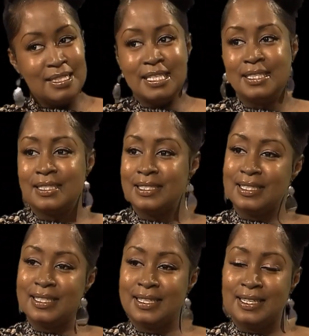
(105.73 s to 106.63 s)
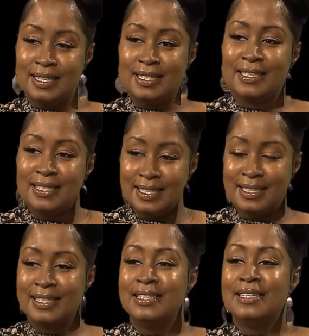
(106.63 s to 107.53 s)
Spoken word.
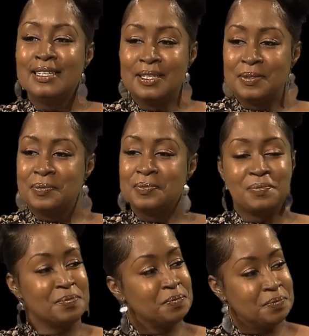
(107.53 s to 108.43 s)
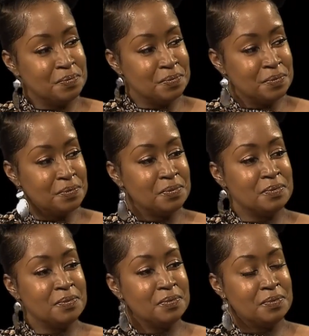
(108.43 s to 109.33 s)
Entertainer,
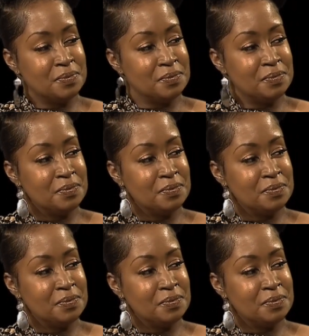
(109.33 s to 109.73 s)
she does it all.